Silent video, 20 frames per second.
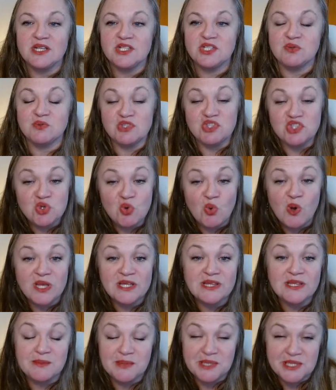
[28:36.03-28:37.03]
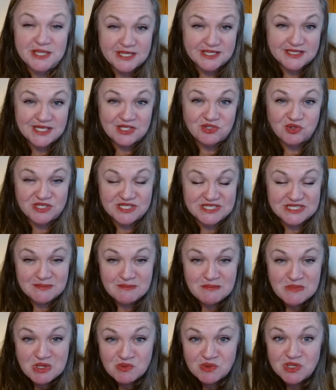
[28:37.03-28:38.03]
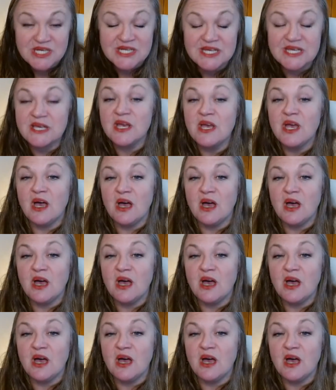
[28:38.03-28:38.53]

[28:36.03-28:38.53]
to enjoy limited antitrust immunity